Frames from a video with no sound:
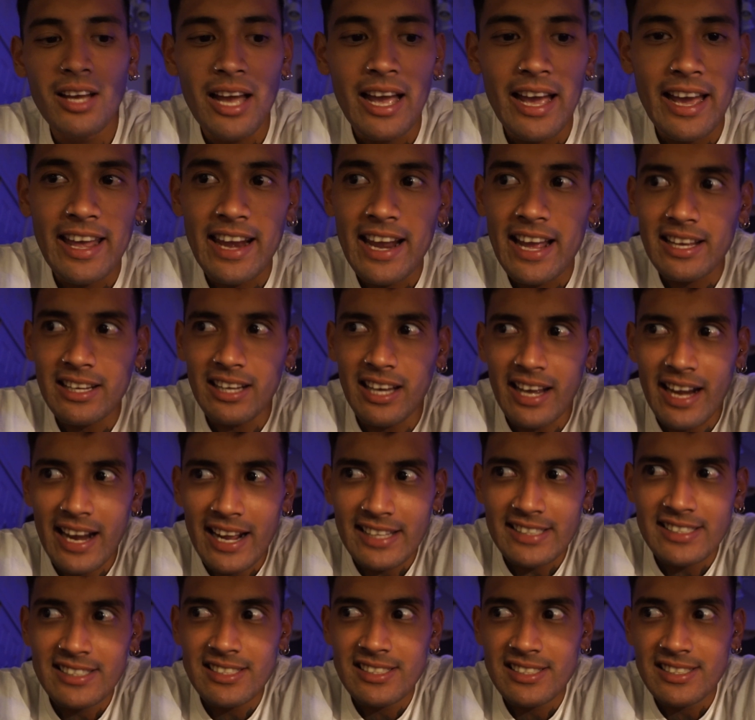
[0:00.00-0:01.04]
And I
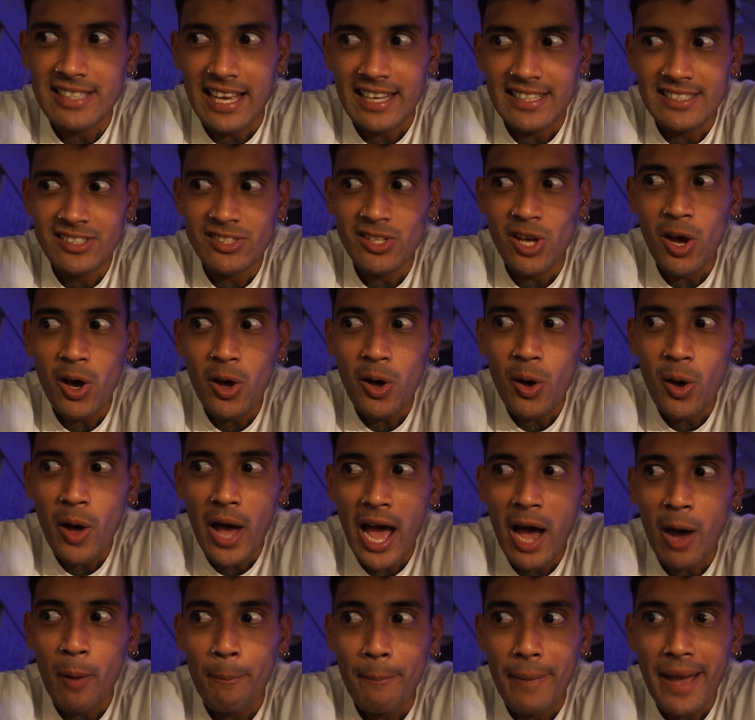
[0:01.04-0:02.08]
saw
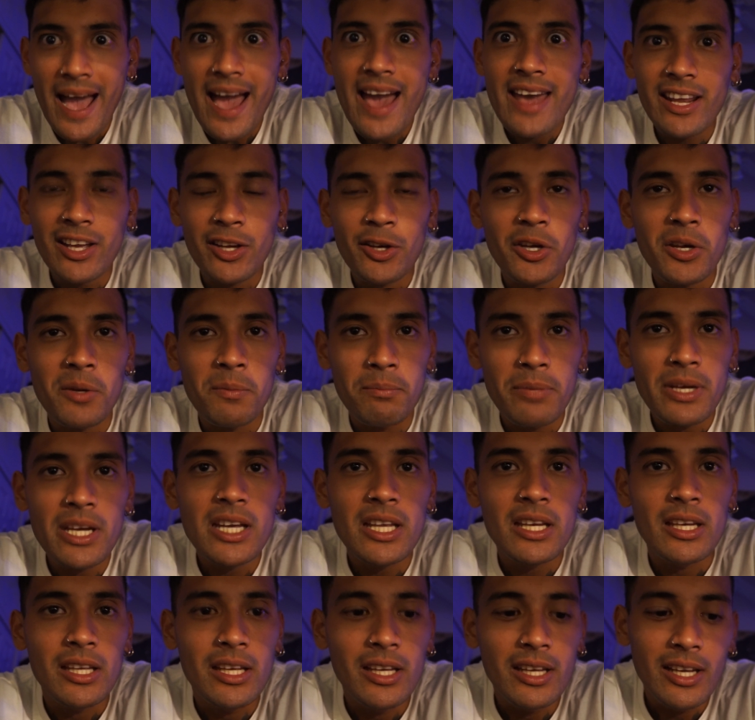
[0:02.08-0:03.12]
how bad it could have
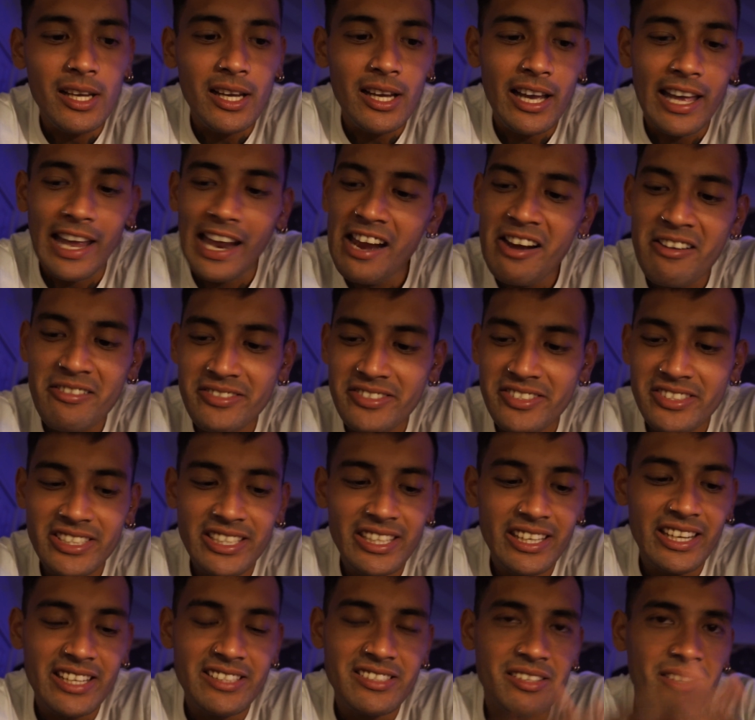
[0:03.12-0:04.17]
been, and I don't see
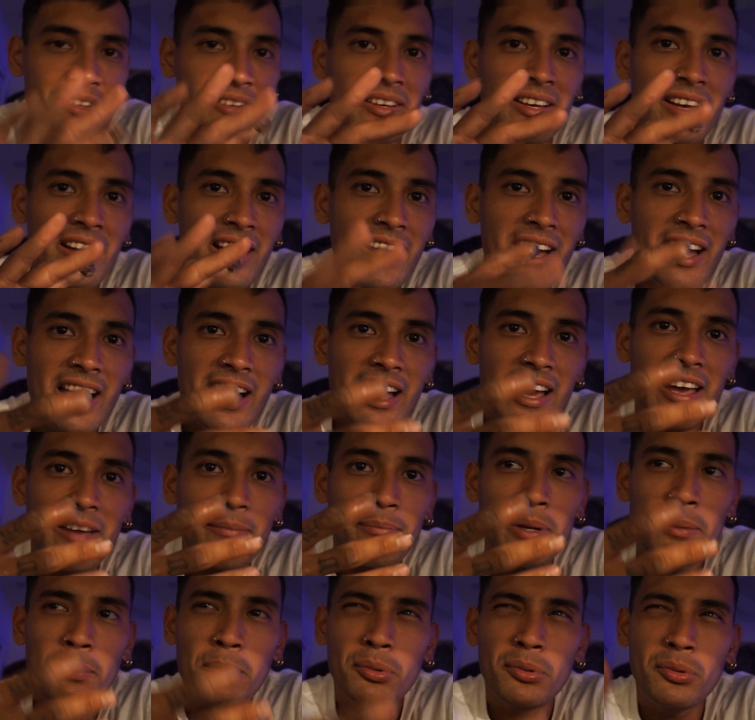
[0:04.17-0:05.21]
it as a
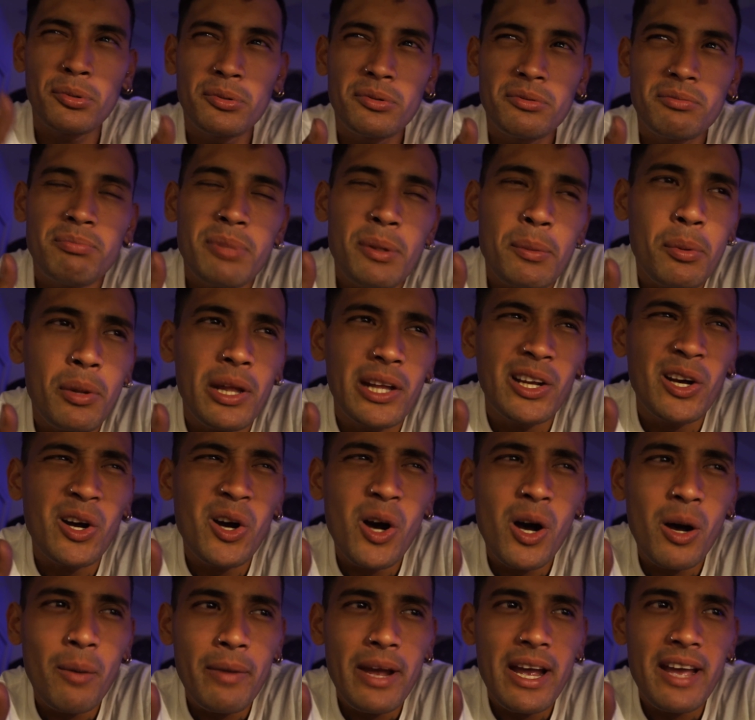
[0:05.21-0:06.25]
people like,
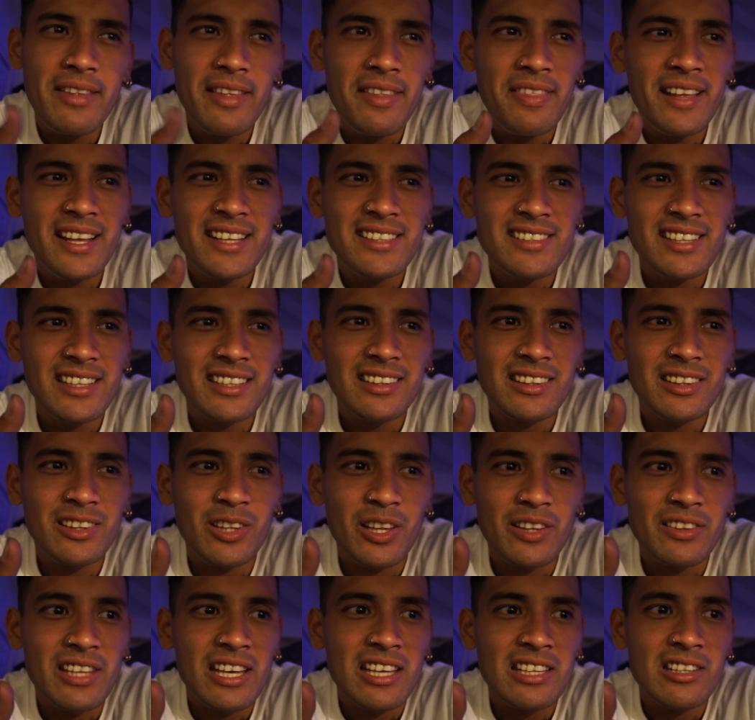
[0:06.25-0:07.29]
oh man, they think it's like
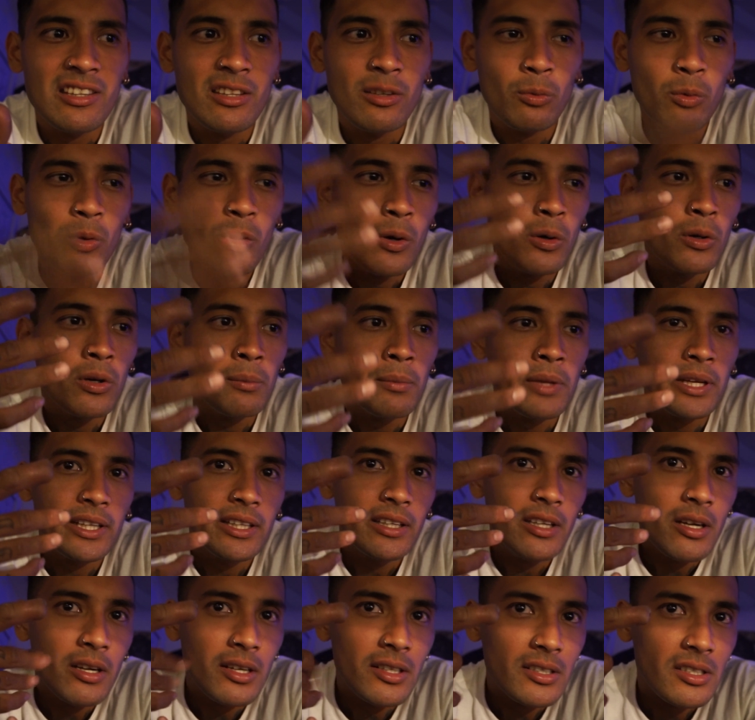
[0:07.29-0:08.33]
the end of the world. I'm like,
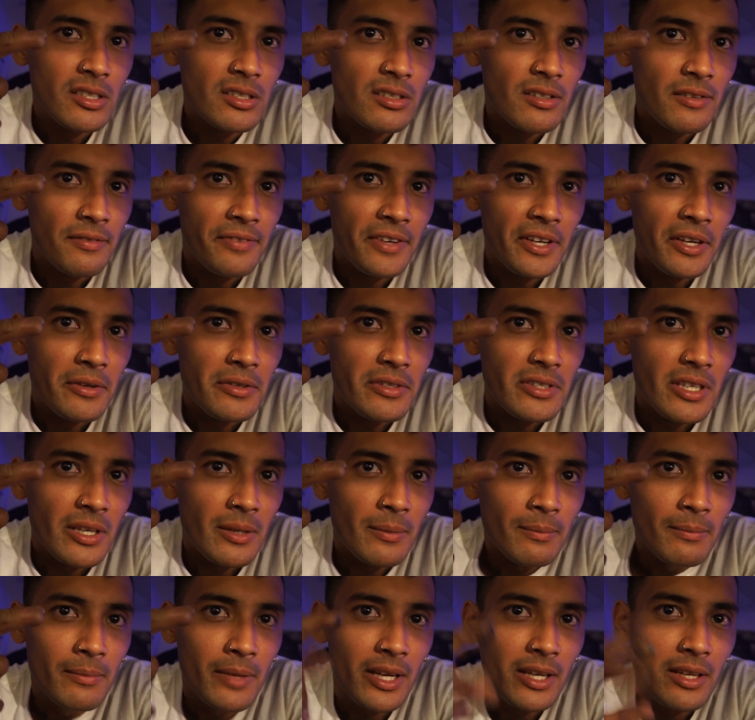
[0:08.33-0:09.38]
no, it's just a fingertip,
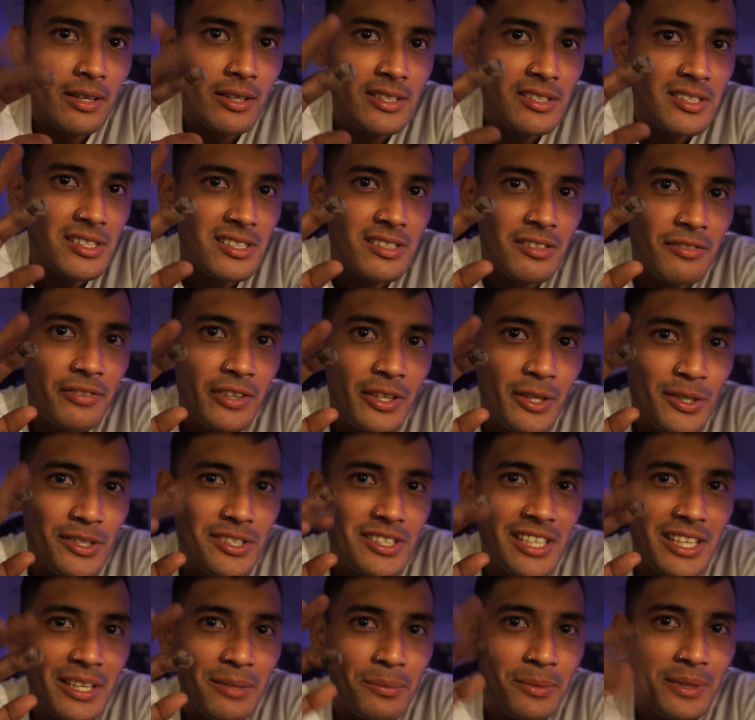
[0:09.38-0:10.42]
man. It's just a
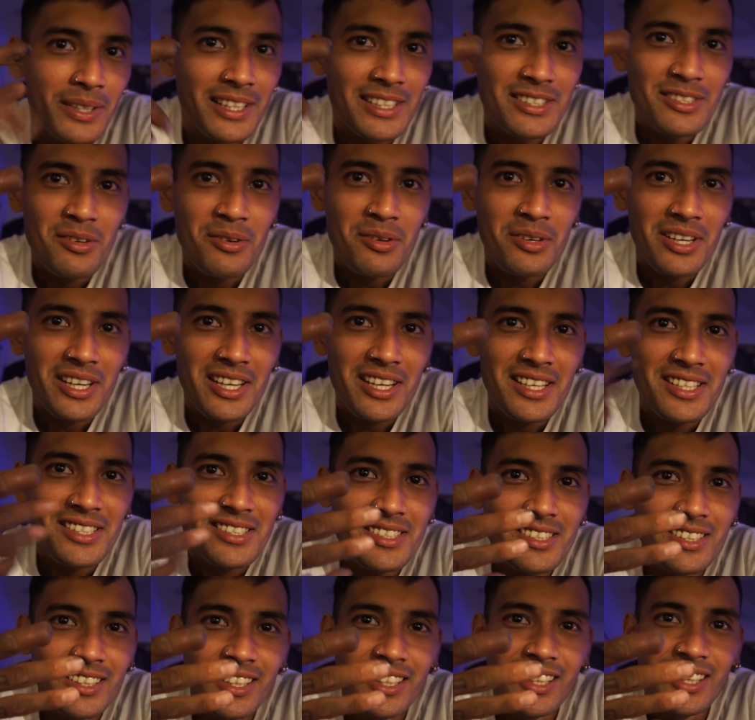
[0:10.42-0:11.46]
fingertip. That's all it is.